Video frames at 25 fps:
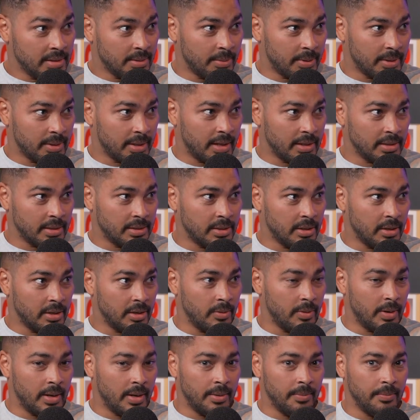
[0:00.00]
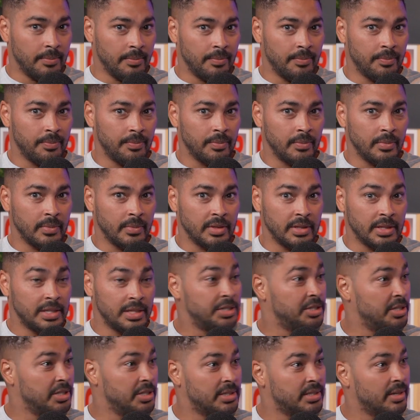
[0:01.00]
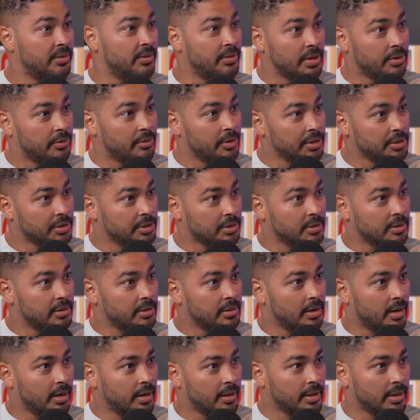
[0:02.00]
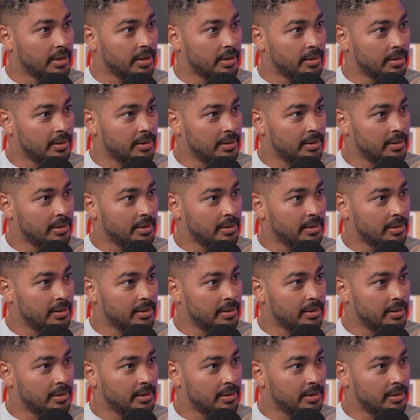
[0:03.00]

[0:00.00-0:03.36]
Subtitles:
Something like that. So this year's 7 year itch, I think.